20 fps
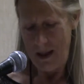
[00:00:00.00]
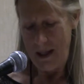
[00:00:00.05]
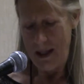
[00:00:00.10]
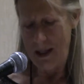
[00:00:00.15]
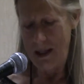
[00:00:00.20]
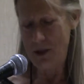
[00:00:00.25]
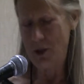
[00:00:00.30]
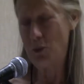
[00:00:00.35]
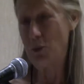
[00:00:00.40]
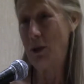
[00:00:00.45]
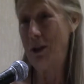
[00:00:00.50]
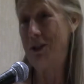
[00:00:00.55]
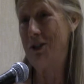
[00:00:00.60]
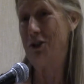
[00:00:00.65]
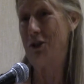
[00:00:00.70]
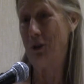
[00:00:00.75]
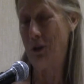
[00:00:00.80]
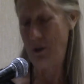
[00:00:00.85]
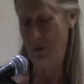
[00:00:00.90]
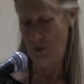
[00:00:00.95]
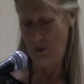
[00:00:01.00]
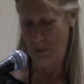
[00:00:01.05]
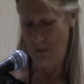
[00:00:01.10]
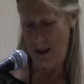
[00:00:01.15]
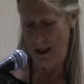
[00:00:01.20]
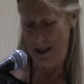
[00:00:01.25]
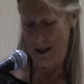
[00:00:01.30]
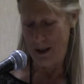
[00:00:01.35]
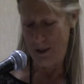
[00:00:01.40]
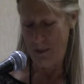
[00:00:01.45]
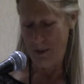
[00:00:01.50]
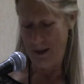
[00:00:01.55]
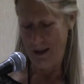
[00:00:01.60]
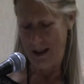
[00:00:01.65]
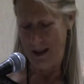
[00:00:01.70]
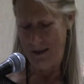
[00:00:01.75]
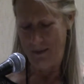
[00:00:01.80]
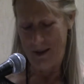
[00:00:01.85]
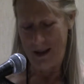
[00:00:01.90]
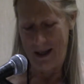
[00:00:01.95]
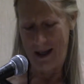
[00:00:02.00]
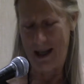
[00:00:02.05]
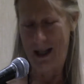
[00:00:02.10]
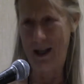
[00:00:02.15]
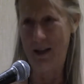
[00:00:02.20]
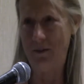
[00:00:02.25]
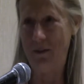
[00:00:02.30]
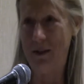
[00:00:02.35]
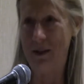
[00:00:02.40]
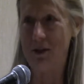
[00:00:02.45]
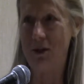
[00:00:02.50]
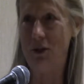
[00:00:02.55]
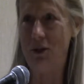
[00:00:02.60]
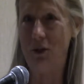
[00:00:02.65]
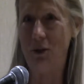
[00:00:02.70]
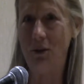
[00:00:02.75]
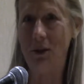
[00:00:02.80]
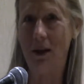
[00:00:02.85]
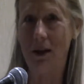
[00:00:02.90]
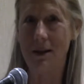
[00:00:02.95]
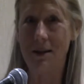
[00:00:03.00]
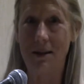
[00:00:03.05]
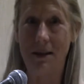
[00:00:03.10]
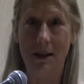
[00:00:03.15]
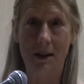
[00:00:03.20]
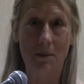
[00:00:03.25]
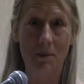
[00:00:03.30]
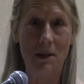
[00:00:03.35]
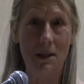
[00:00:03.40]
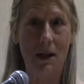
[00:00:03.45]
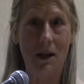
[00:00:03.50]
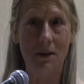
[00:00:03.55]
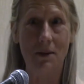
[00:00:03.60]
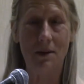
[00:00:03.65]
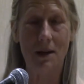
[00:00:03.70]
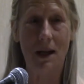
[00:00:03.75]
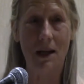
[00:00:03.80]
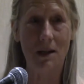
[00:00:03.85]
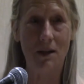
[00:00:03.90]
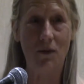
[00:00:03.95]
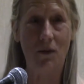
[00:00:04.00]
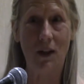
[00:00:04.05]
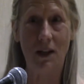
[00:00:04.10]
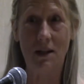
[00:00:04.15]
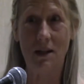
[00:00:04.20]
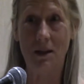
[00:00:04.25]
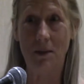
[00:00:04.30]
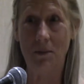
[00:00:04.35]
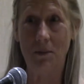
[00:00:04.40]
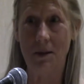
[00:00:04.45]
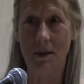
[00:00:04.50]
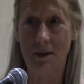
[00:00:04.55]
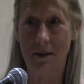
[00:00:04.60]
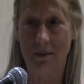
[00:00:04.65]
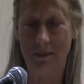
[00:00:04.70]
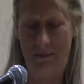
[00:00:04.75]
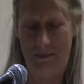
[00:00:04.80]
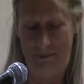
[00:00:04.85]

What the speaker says: It is reassuring for me to believe that elephants do not see themselves as victims.